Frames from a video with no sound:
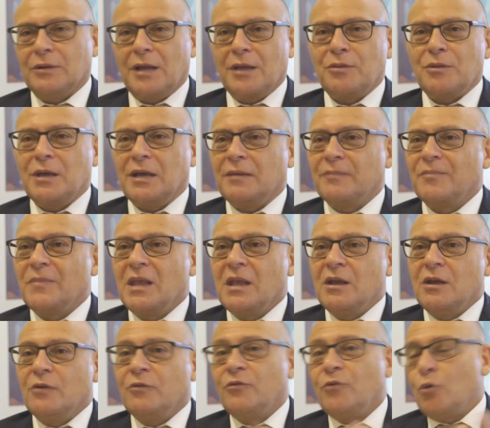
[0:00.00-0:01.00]
I think
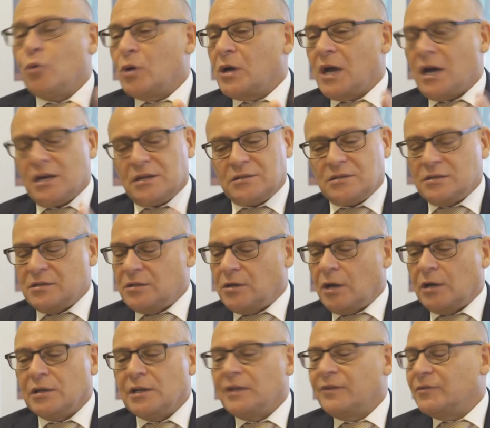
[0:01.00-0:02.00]
forecasters, and
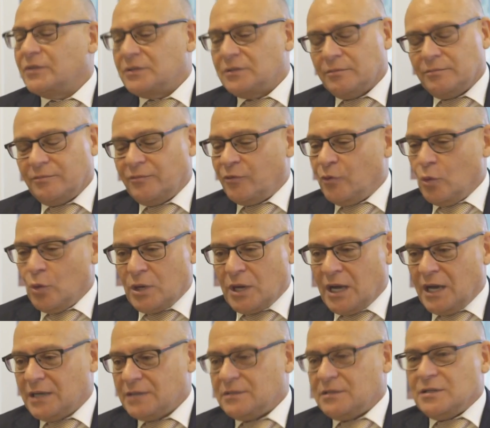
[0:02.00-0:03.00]
I'll leave it to
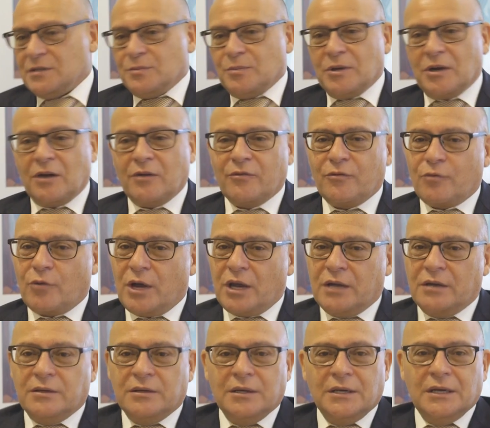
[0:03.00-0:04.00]
forecasters, but I've
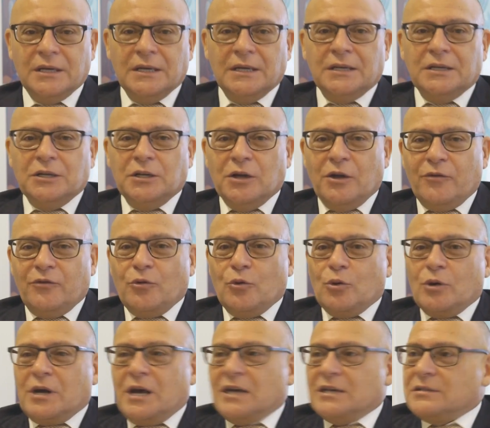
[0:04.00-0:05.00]
read, you know,
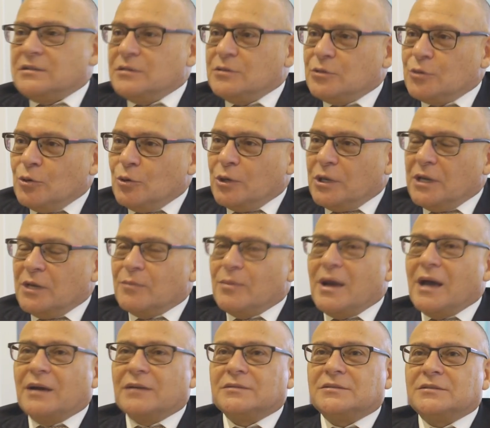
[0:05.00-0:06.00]
forecasters talking
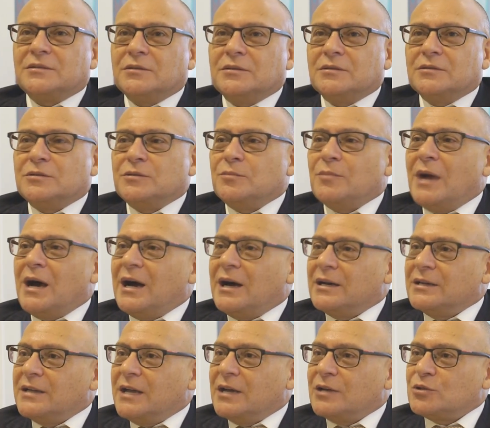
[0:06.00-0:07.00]
about
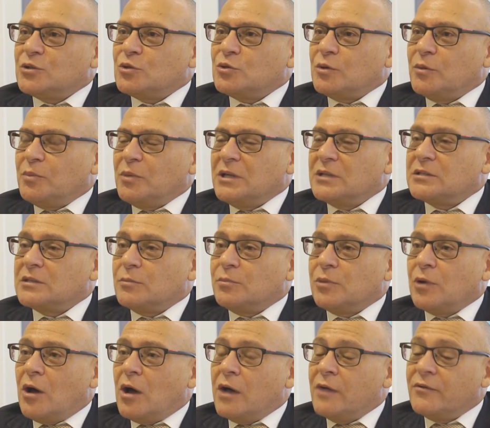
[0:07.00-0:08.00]
demand outstripping
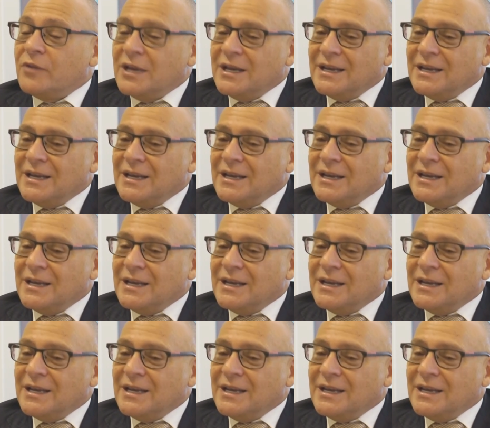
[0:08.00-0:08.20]
supply of